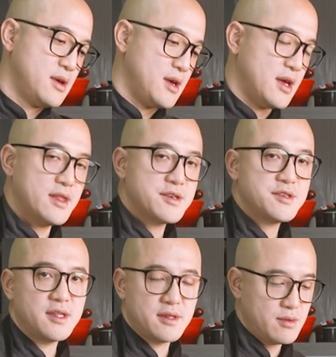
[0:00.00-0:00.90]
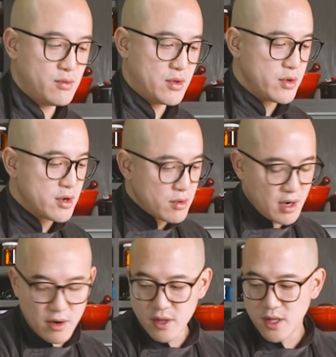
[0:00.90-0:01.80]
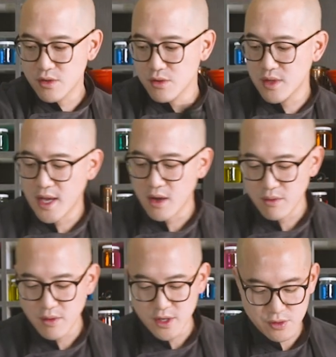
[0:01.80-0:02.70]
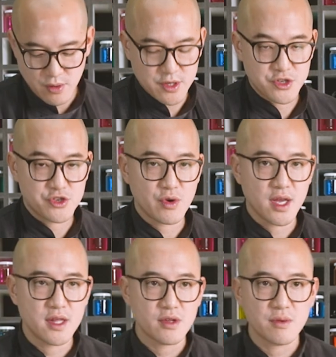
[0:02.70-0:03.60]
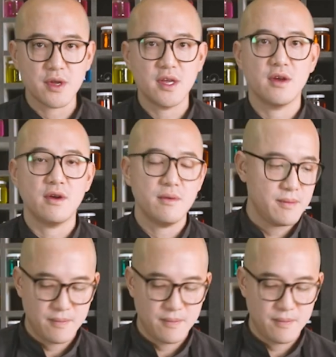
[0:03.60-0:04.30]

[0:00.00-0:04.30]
And that's it. What we are going to do now is we're going to strain it over here.